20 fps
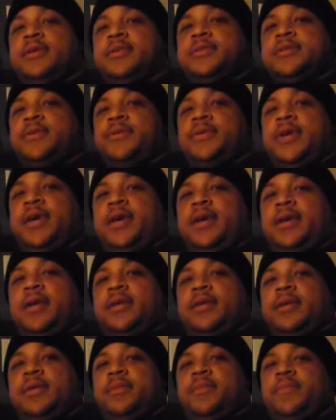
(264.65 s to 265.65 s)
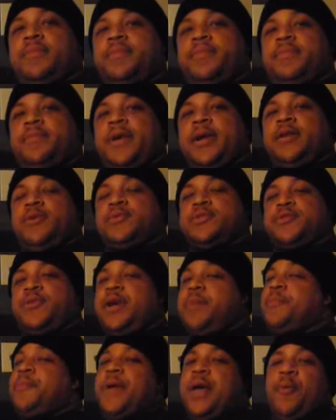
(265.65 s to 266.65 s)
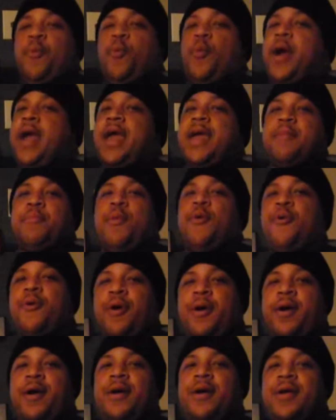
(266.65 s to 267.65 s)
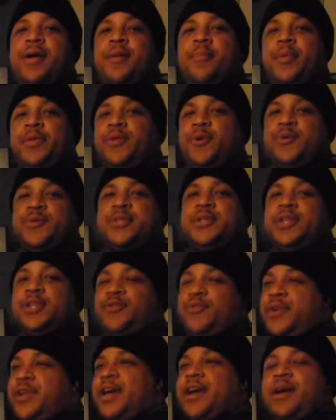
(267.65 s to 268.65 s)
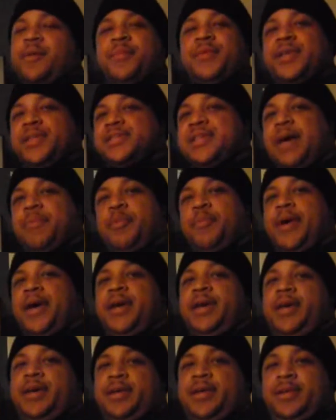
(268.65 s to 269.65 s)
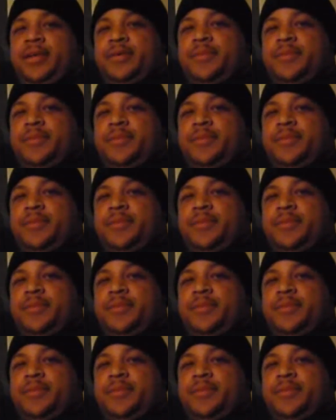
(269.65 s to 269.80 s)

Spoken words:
So yeah, probably those three, and way more, but those are the three that come to the top of my head.